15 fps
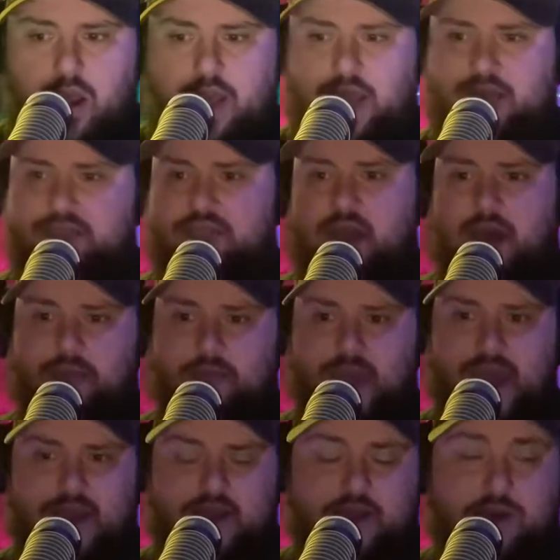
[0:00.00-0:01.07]
It's not
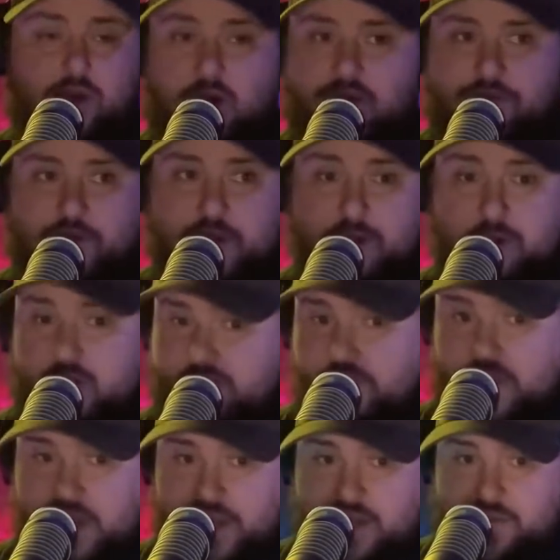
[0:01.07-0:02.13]
mandatory for you to
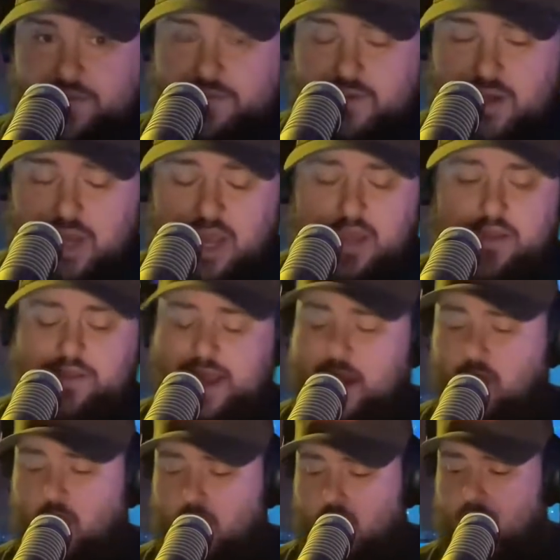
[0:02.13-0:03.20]
forgive.
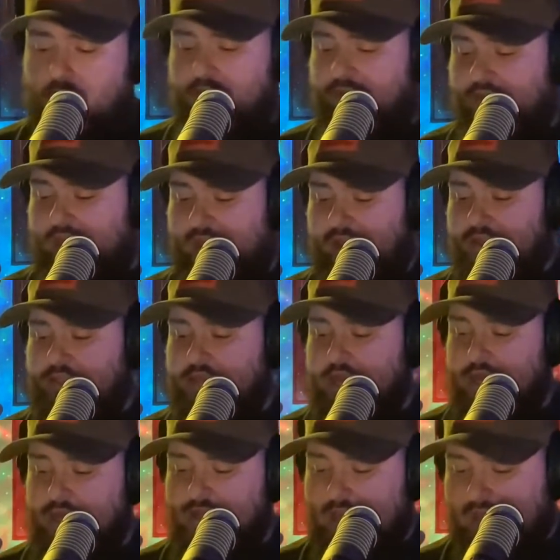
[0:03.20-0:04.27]
There are things
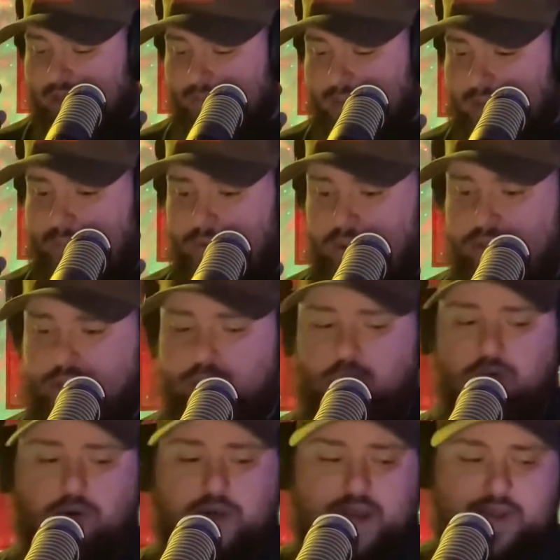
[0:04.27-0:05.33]
that people
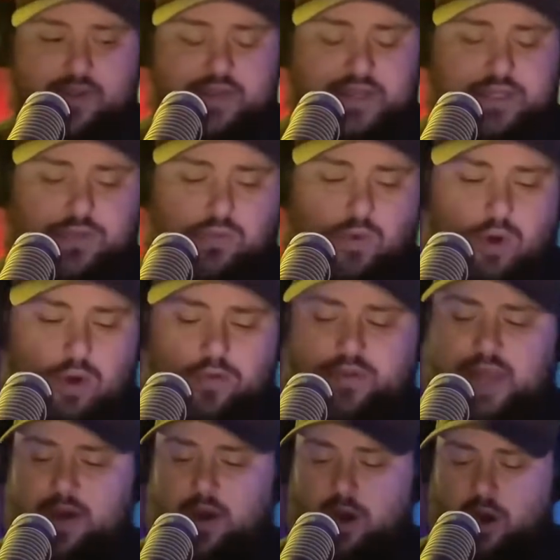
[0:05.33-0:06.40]
do in this world
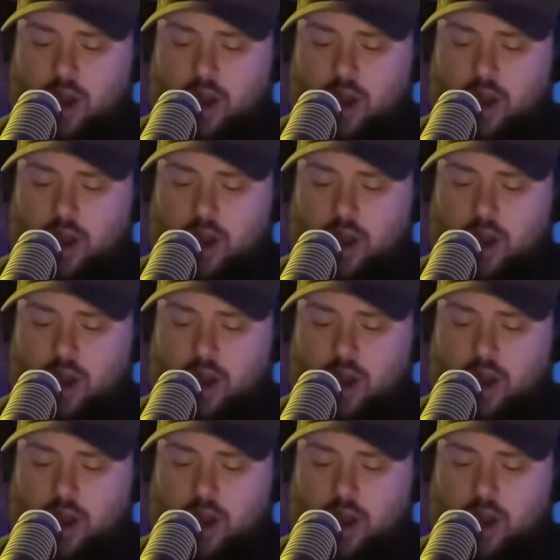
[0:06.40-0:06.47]
that are